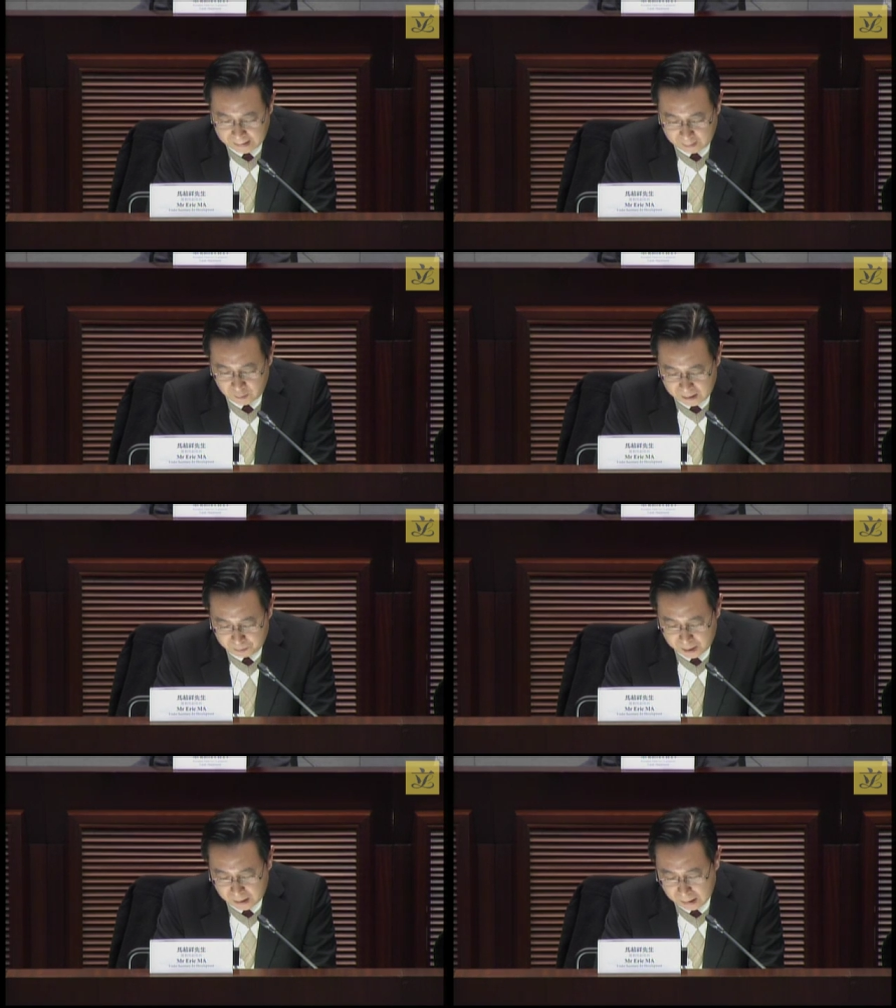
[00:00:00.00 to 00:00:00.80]
A lot of
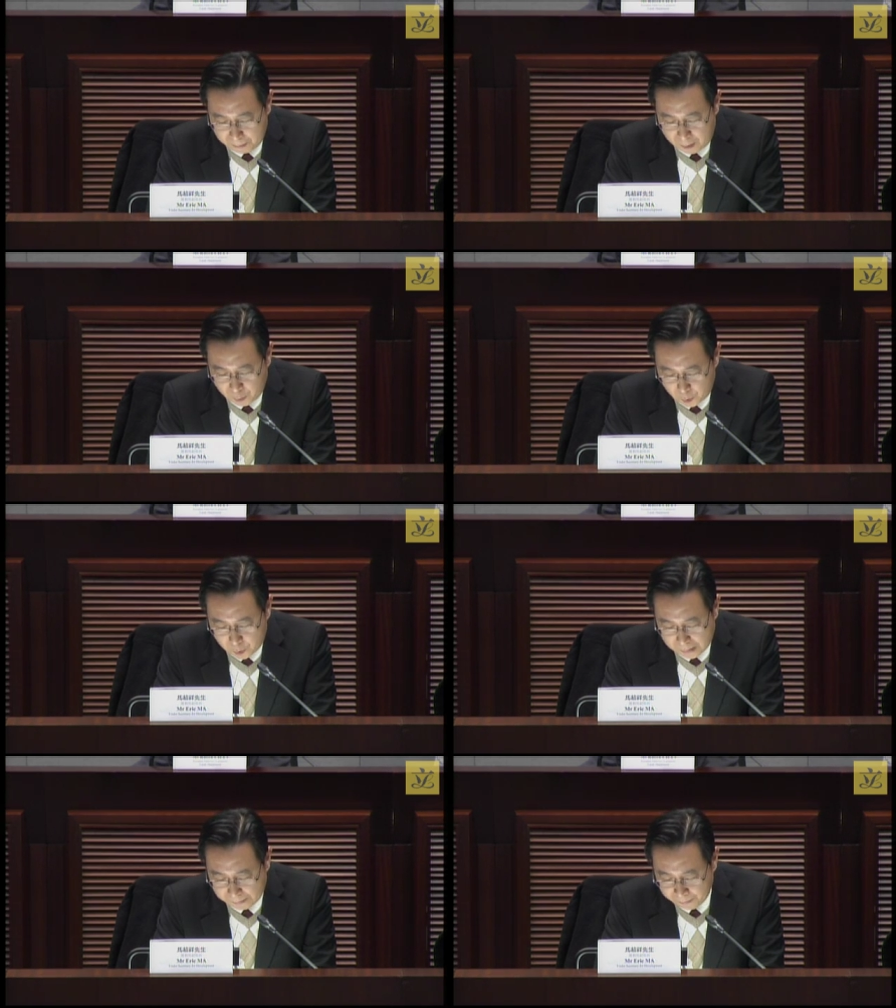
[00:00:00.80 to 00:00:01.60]
people think
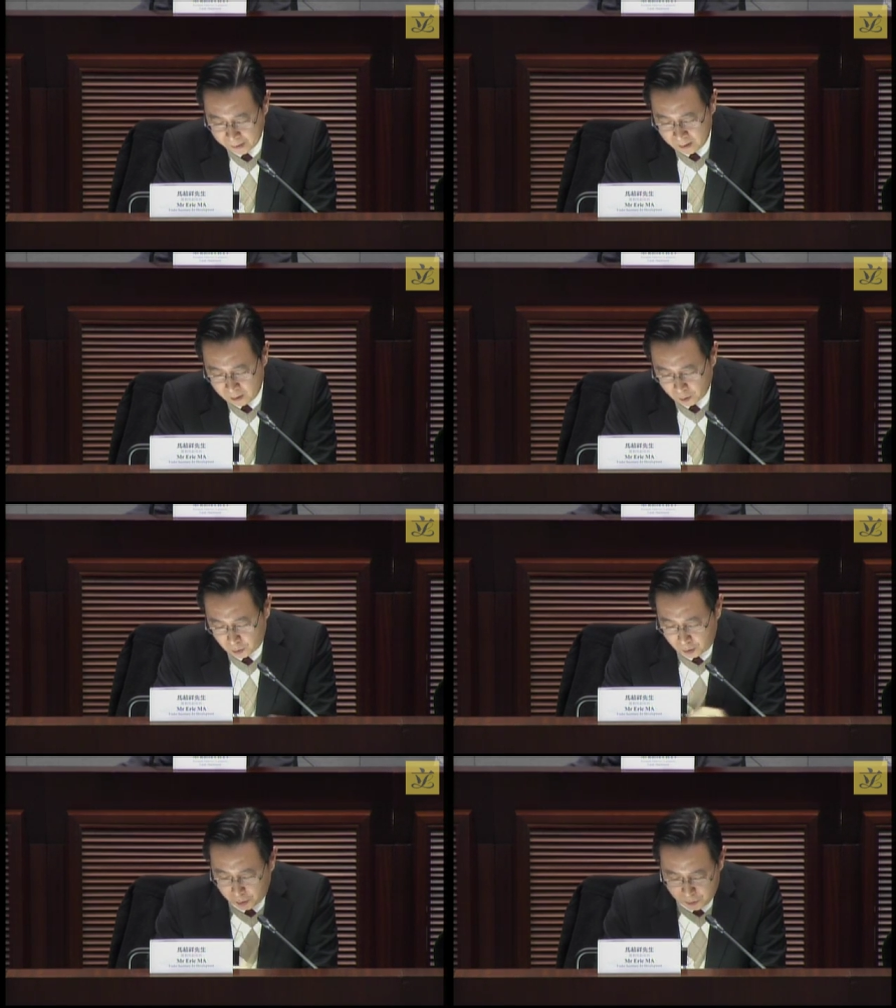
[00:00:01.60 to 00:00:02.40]
that
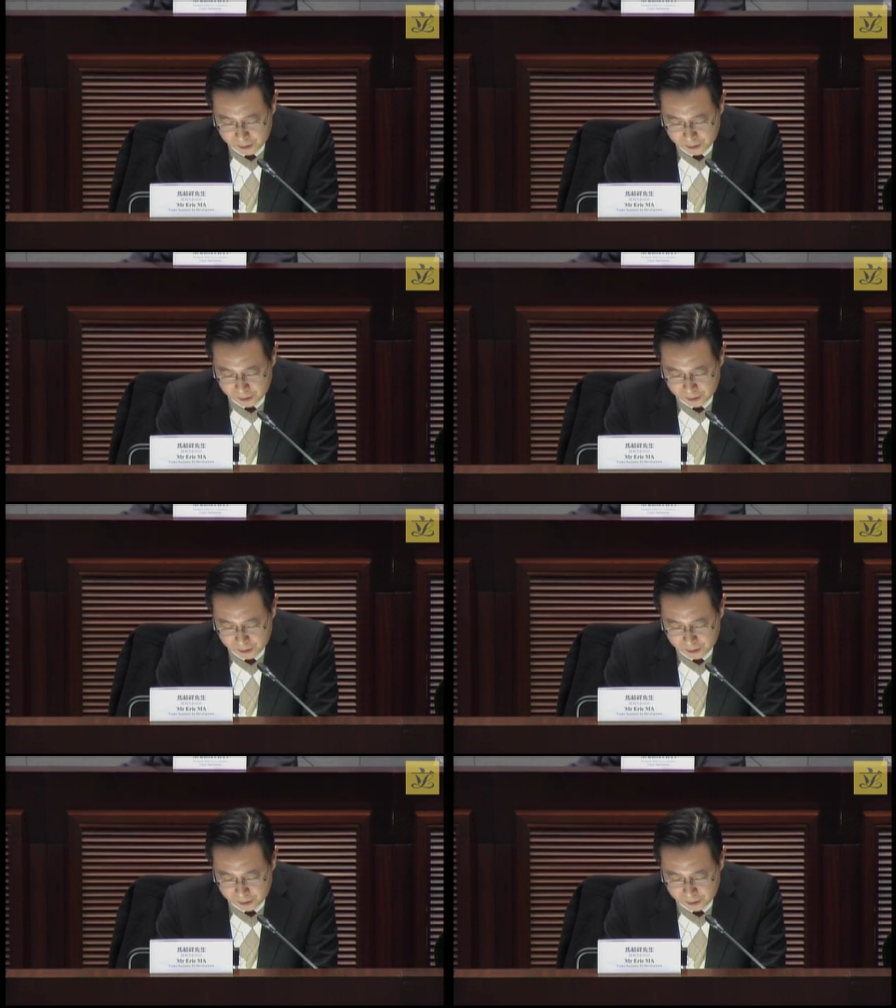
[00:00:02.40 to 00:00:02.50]
um,